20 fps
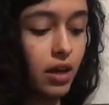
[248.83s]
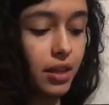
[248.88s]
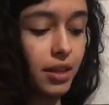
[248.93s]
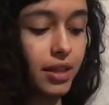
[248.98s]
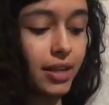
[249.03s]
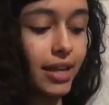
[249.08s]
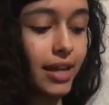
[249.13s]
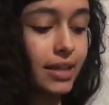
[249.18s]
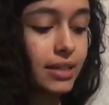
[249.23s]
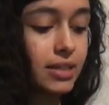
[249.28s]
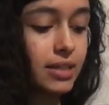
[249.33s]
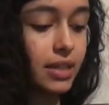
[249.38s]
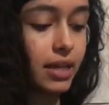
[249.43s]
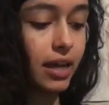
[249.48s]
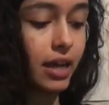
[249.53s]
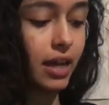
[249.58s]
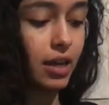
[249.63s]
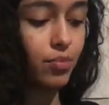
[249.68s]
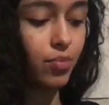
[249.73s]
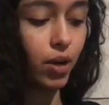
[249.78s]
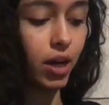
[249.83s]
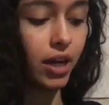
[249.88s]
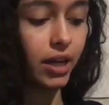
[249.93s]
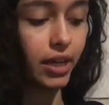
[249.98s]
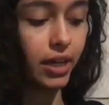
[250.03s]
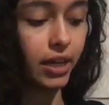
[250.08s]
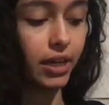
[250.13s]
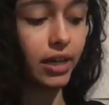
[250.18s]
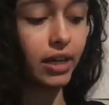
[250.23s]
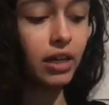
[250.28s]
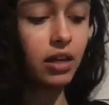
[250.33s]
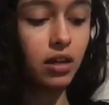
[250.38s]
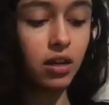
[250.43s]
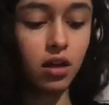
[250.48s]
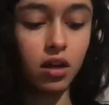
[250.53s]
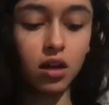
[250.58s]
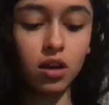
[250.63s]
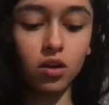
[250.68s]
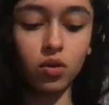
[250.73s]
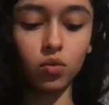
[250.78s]
The next thing I brought here
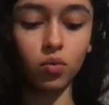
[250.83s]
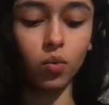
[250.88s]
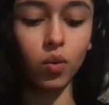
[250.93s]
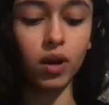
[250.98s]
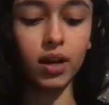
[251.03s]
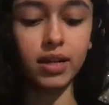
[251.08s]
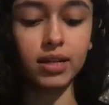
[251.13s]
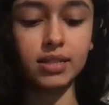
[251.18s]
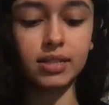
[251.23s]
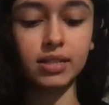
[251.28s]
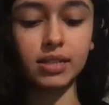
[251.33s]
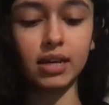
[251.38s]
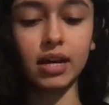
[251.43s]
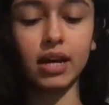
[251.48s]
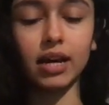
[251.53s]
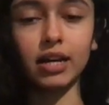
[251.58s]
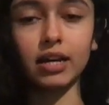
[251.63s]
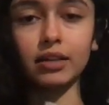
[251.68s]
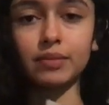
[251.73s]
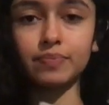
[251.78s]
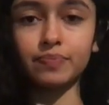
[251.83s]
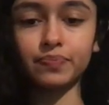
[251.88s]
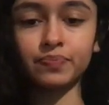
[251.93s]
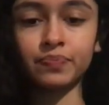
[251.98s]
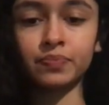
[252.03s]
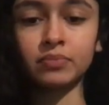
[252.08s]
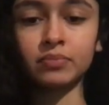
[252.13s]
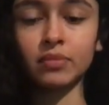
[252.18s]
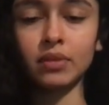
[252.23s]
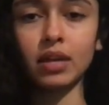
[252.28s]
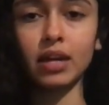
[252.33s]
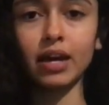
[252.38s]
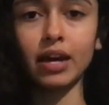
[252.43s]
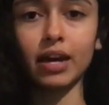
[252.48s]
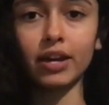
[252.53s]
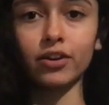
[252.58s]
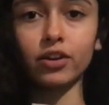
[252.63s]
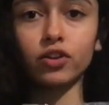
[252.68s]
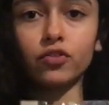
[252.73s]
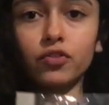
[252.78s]
was, um, I
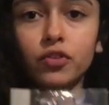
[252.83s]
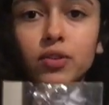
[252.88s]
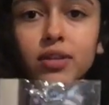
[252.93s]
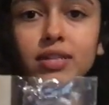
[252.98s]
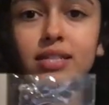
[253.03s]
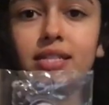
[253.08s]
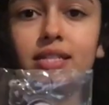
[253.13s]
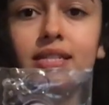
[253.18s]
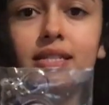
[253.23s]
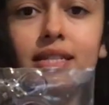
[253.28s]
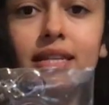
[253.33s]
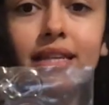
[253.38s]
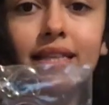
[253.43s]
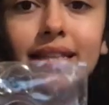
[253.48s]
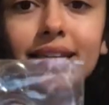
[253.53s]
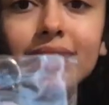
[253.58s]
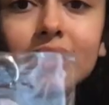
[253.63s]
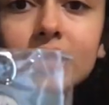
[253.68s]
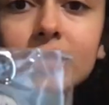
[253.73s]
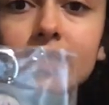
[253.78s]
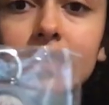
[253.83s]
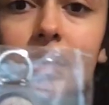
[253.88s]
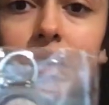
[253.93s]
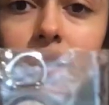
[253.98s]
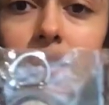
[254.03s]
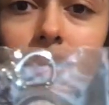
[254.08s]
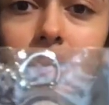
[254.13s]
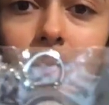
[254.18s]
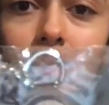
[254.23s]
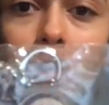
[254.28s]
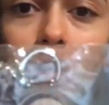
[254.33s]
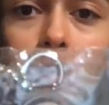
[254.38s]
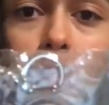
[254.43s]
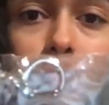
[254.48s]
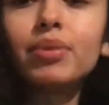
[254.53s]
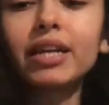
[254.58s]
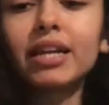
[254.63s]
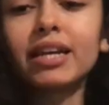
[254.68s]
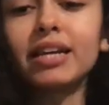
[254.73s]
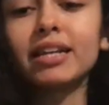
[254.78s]
don't know if you can see this,
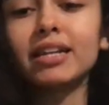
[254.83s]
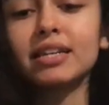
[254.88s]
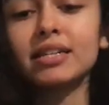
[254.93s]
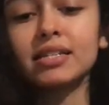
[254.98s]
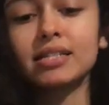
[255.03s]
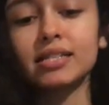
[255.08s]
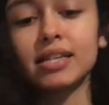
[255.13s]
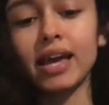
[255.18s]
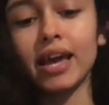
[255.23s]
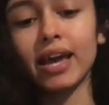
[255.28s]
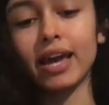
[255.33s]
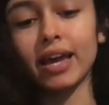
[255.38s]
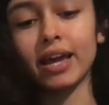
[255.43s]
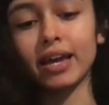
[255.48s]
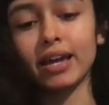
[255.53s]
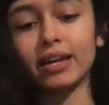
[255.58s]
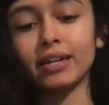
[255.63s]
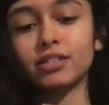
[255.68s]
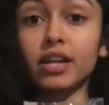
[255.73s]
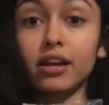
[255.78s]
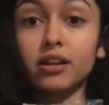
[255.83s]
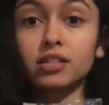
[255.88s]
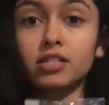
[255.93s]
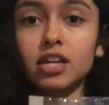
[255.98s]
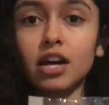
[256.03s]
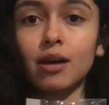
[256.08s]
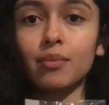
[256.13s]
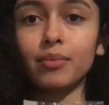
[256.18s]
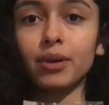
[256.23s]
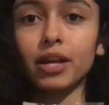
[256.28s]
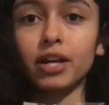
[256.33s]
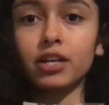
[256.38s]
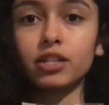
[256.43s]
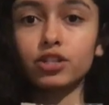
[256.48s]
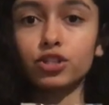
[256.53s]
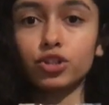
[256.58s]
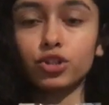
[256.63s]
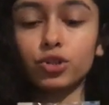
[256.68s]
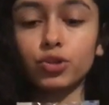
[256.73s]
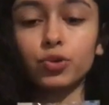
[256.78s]
but it is a Nier Automata
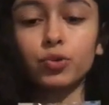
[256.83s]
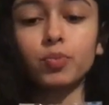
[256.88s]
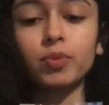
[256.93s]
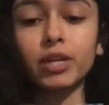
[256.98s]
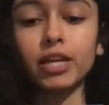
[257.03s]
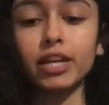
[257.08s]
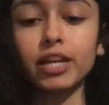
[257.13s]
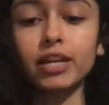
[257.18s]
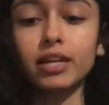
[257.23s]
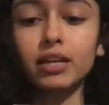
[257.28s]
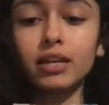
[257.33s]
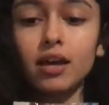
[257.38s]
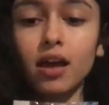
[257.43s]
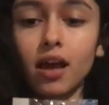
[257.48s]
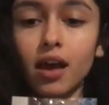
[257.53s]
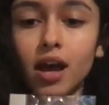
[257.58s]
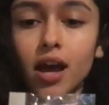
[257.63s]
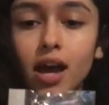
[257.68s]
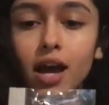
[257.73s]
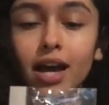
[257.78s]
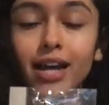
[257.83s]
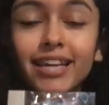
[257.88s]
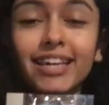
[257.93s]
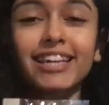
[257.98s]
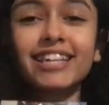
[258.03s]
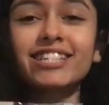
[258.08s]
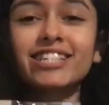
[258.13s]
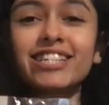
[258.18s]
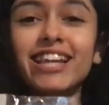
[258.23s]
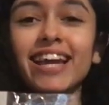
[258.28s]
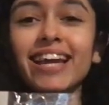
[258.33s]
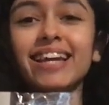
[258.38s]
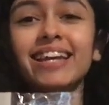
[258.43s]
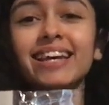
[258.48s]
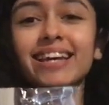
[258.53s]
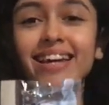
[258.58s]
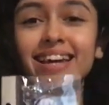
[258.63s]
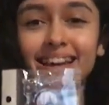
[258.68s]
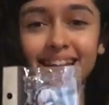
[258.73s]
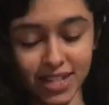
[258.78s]
2B uh, keychain.
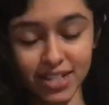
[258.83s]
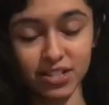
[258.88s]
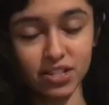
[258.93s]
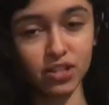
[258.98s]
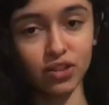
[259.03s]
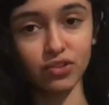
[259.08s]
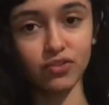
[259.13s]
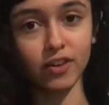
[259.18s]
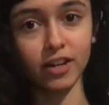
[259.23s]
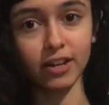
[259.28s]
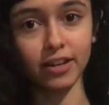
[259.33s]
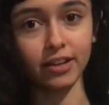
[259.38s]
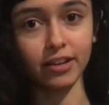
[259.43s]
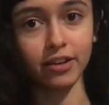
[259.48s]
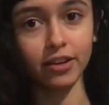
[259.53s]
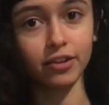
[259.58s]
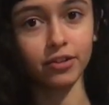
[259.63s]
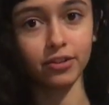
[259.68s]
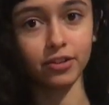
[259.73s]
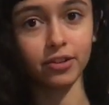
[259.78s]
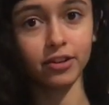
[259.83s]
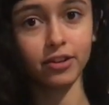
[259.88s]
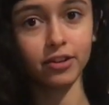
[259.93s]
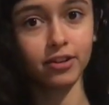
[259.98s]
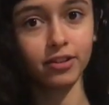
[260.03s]
It's so fucking cute, dude.